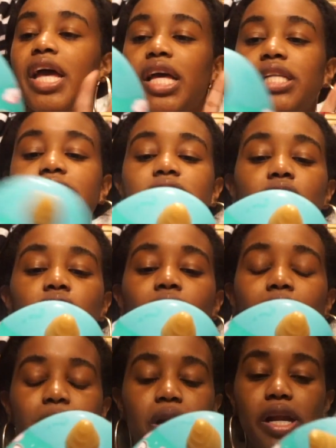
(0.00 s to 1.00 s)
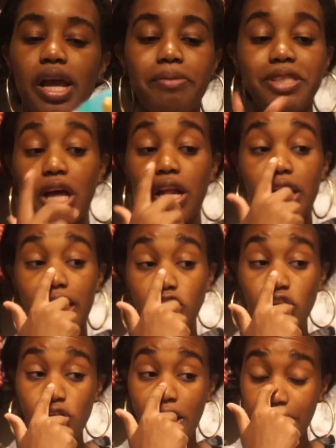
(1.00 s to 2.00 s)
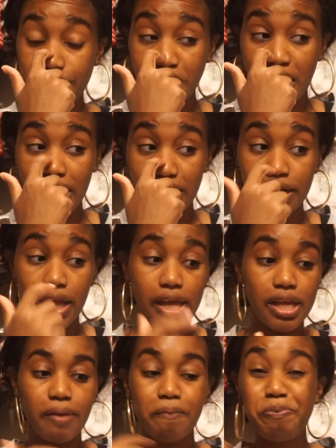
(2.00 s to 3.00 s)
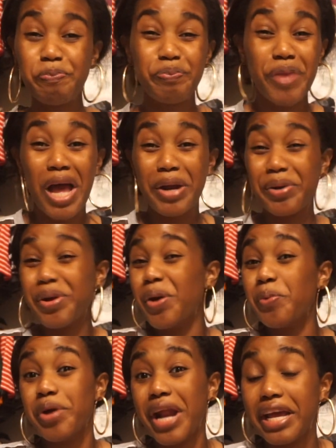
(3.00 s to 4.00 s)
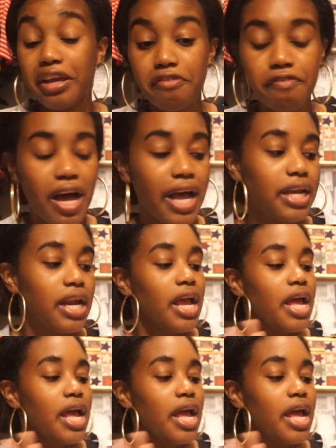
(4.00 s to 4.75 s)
And so I went on Amazon and I tried to find, like, I don't know what I can find.